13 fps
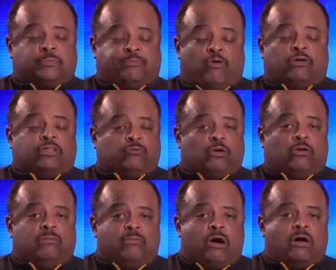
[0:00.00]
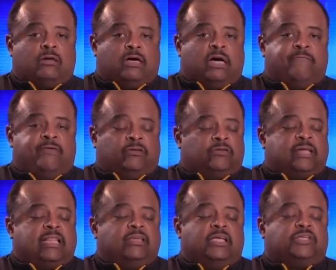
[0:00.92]
Support the Roland Martin
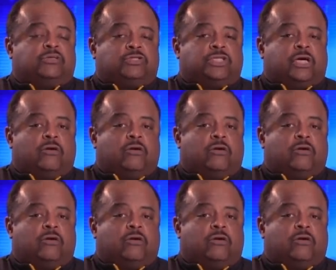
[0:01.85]
Unfiltered daily digital